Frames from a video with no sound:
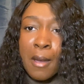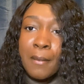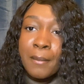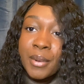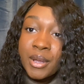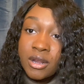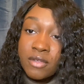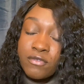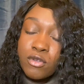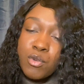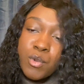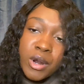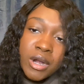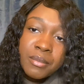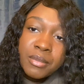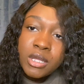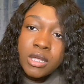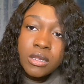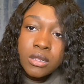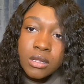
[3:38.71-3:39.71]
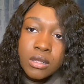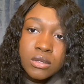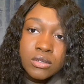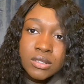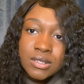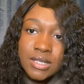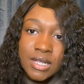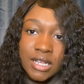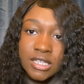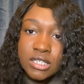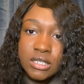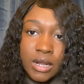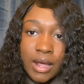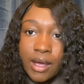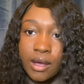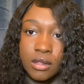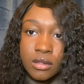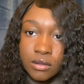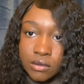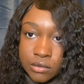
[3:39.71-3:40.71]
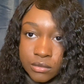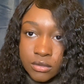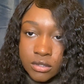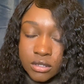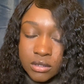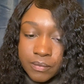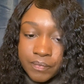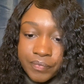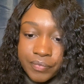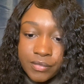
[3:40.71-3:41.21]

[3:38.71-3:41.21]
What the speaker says: But if you want to be close, that's not close.